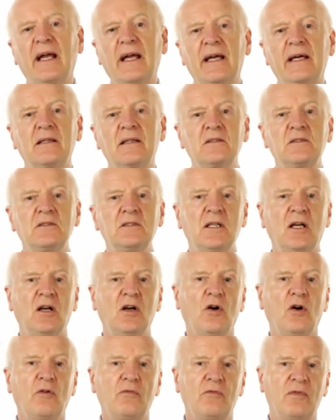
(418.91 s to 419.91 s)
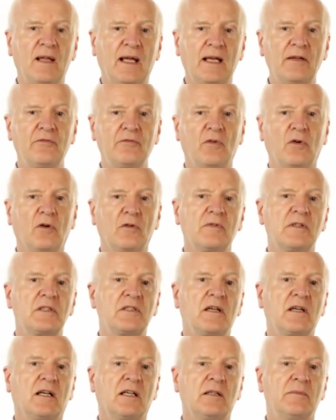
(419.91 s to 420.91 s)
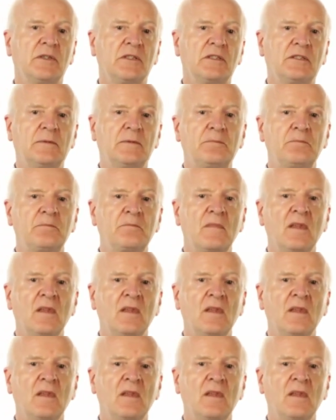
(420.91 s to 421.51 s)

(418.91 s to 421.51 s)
end of life or retirement.